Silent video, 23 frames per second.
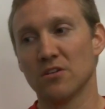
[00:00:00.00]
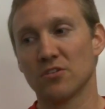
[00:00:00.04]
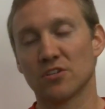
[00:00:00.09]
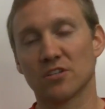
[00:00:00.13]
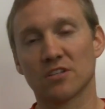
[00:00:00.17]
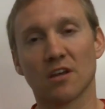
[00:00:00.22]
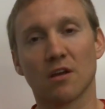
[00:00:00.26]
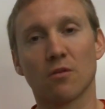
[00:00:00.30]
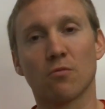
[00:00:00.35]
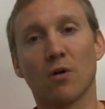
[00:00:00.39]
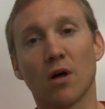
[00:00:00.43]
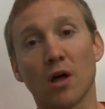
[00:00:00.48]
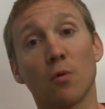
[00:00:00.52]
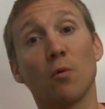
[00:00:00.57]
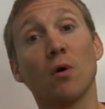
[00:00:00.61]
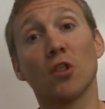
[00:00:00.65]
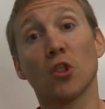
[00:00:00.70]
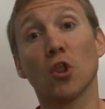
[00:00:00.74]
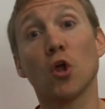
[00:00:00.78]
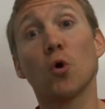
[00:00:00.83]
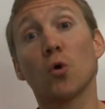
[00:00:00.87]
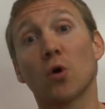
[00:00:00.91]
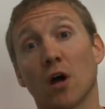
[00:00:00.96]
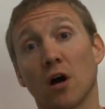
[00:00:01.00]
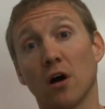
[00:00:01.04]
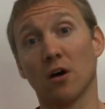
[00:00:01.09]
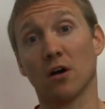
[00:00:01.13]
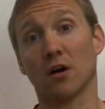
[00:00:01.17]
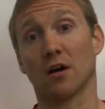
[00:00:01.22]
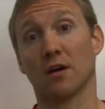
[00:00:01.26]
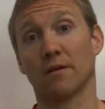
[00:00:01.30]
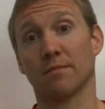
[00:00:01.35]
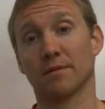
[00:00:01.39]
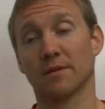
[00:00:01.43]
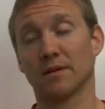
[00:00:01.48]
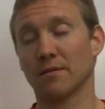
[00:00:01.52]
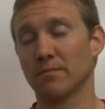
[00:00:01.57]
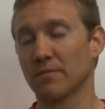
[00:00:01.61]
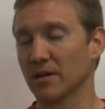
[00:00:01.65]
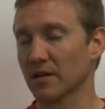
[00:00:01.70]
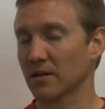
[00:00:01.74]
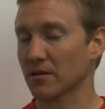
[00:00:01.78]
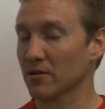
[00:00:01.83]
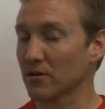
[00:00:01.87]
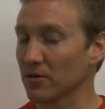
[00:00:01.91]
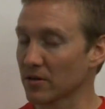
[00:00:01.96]
She's like, well, I want low carb. I'm
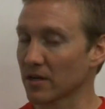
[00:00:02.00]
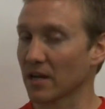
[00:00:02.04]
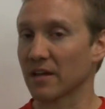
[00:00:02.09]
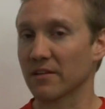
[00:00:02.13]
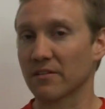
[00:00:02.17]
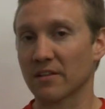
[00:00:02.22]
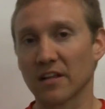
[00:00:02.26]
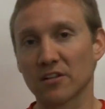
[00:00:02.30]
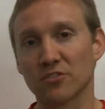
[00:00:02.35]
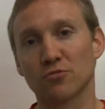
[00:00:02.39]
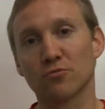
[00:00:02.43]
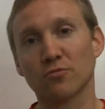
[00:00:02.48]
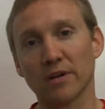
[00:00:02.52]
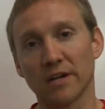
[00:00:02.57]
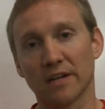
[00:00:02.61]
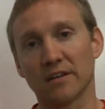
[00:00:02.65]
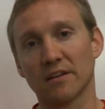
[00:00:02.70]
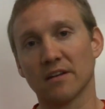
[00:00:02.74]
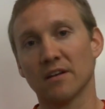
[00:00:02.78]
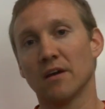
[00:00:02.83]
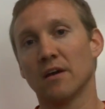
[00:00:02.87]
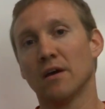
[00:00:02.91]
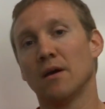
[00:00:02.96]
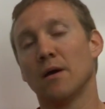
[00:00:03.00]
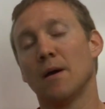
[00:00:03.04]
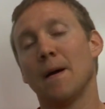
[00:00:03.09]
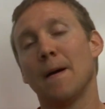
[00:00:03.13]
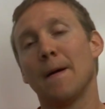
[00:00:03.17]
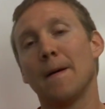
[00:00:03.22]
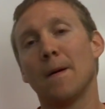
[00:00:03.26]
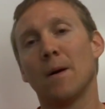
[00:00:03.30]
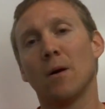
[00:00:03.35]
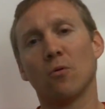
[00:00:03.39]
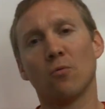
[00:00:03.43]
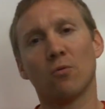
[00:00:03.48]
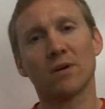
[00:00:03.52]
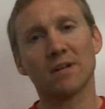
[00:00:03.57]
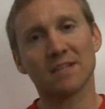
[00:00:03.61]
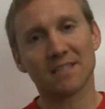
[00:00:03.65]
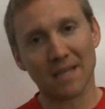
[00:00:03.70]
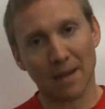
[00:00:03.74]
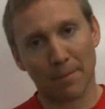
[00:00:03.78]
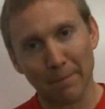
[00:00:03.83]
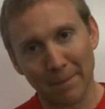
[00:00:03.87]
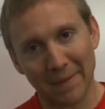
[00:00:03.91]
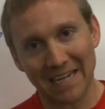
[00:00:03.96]
like, okay, that's great. What
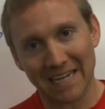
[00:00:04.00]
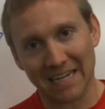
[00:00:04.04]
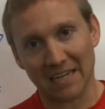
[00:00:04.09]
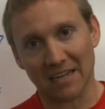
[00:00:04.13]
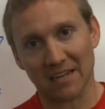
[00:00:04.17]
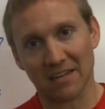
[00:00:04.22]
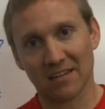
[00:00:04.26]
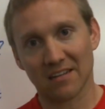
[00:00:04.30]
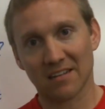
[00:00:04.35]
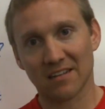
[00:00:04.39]
does that mean?